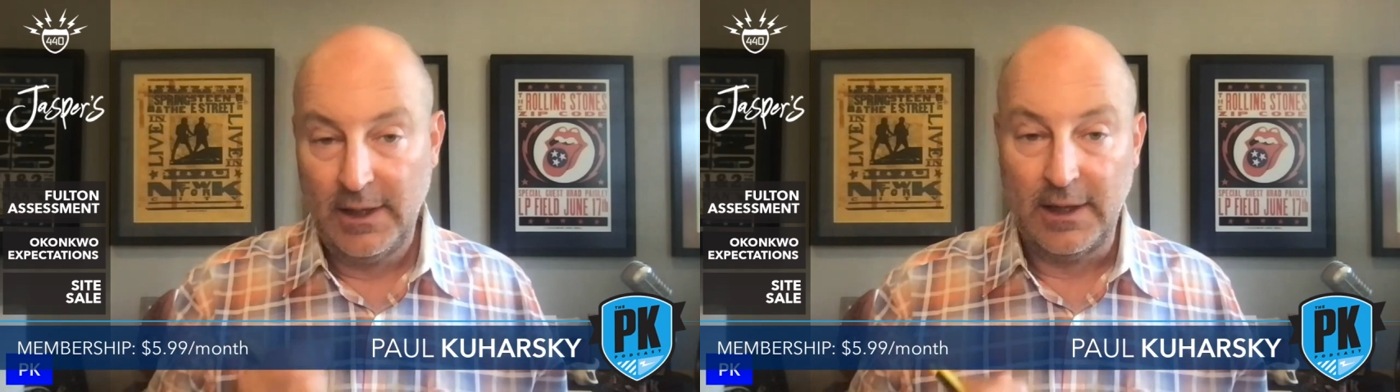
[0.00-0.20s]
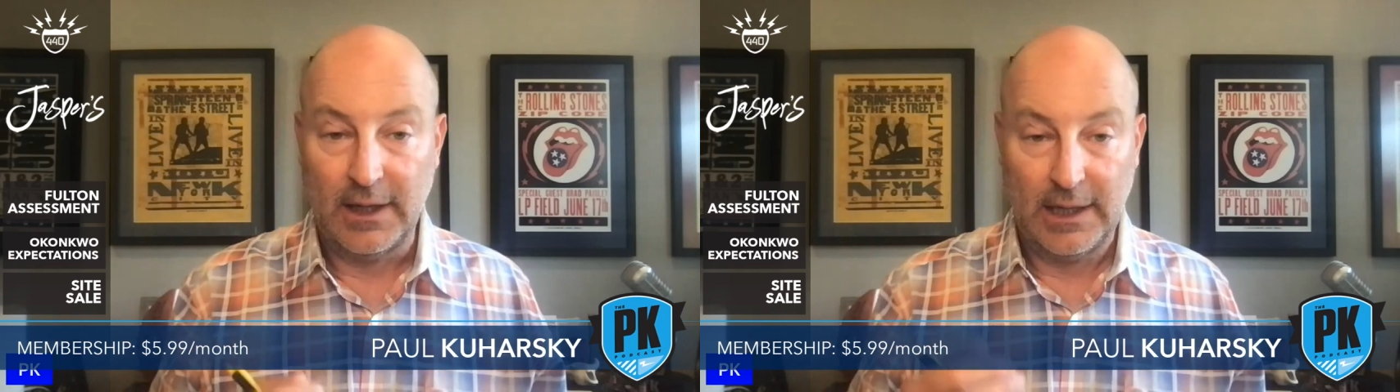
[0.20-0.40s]

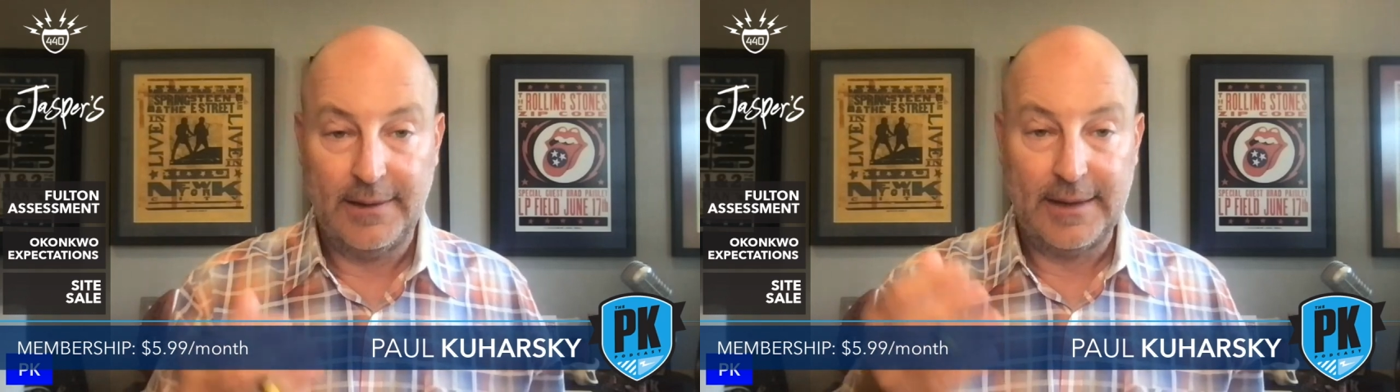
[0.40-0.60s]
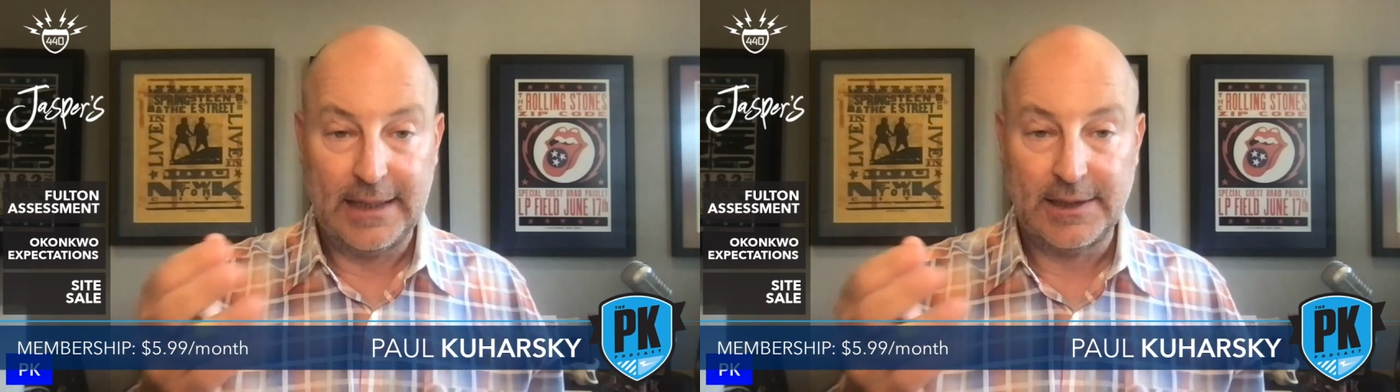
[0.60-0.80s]

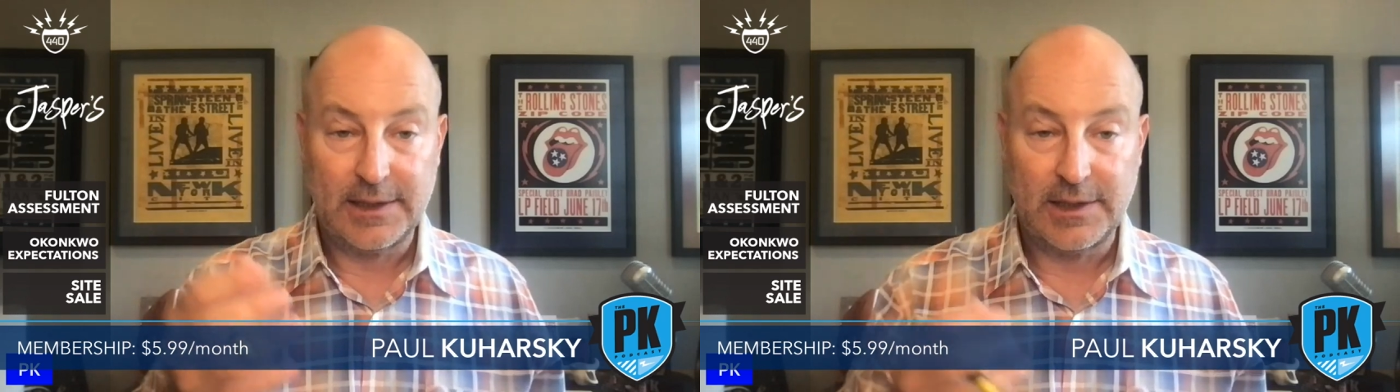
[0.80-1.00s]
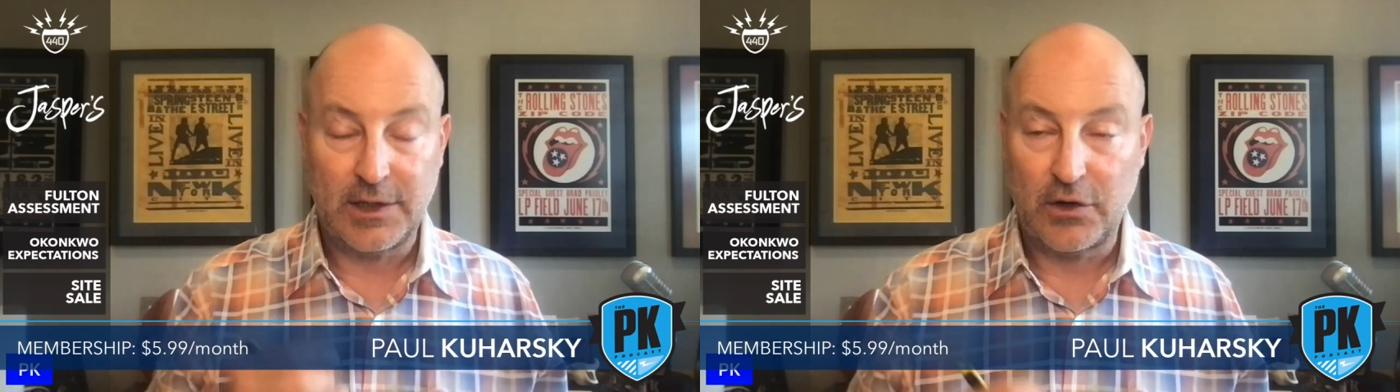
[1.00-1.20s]
and I
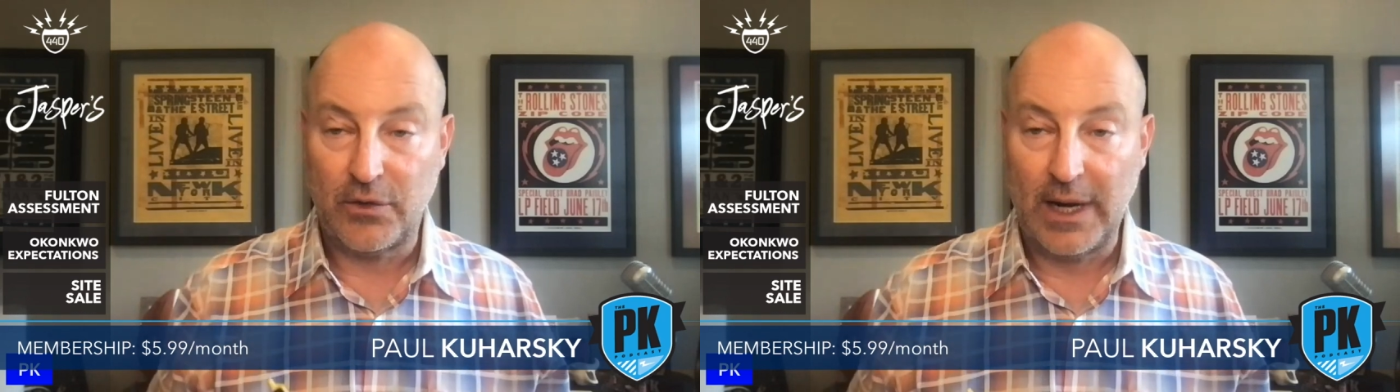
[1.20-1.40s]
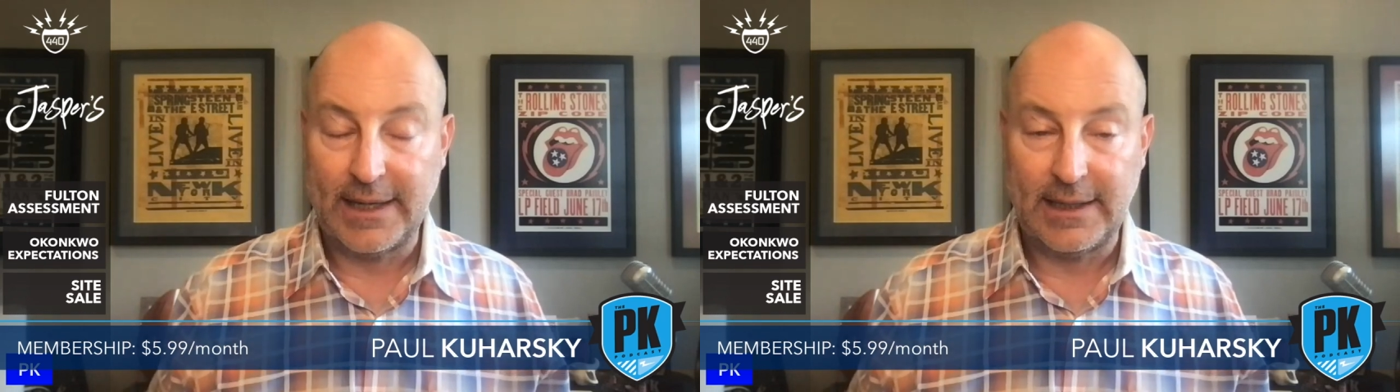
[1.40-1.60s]

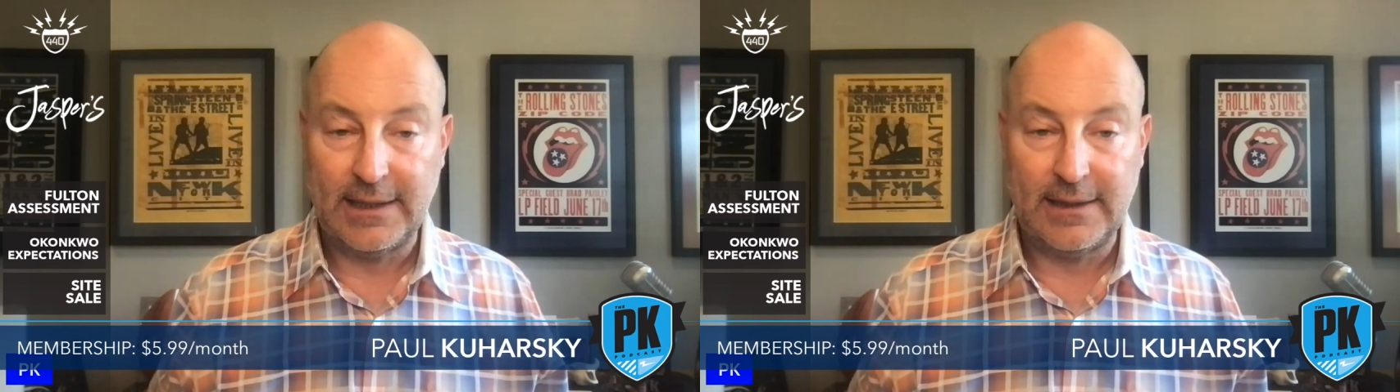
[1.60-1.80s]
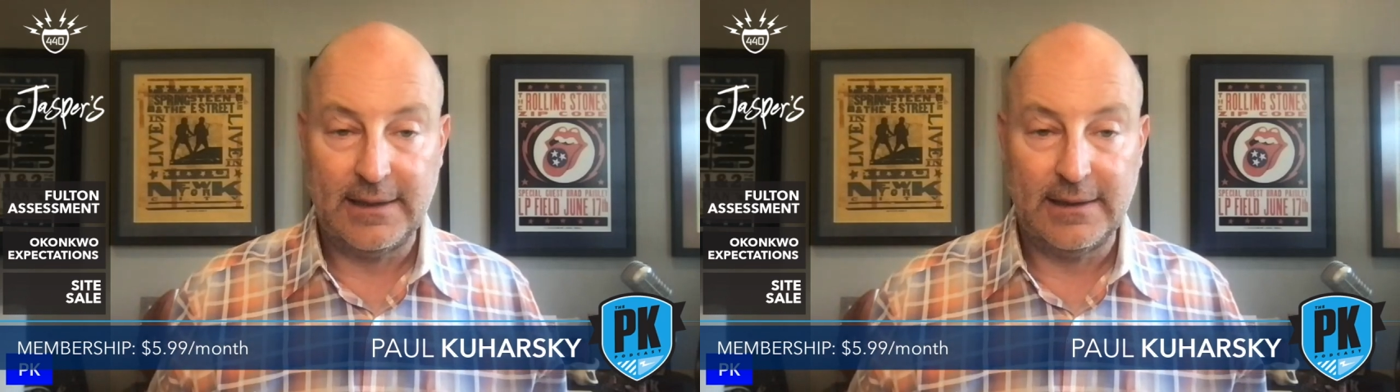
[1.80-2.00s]

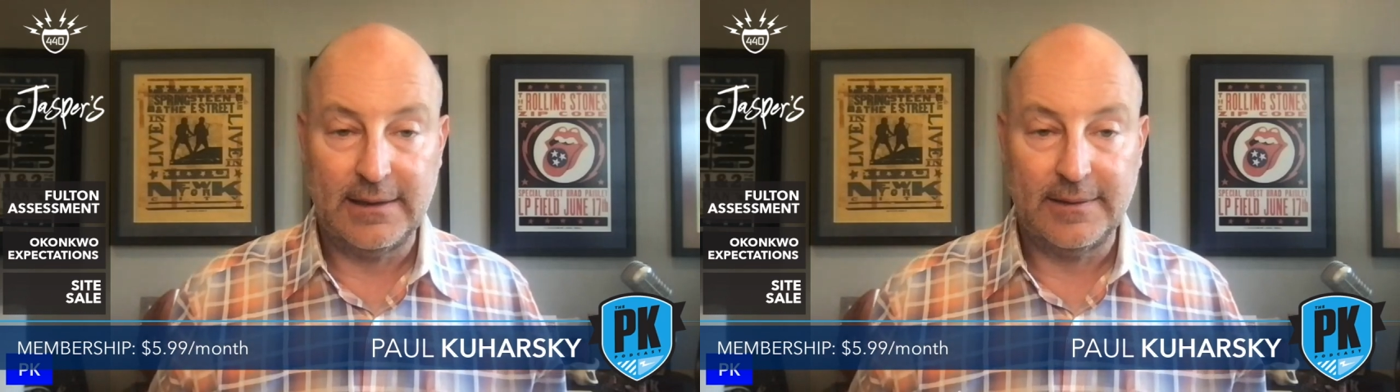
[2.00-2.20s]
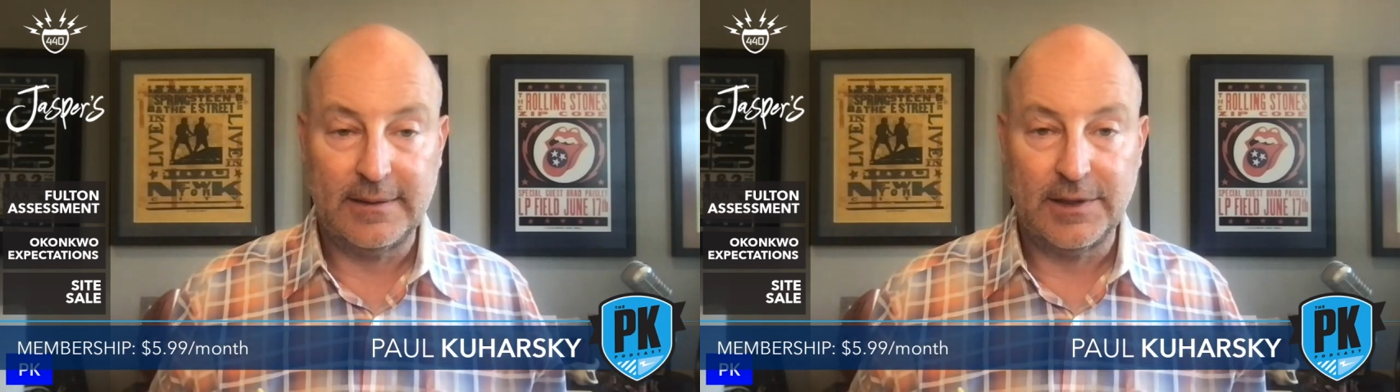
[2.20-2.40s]
credited the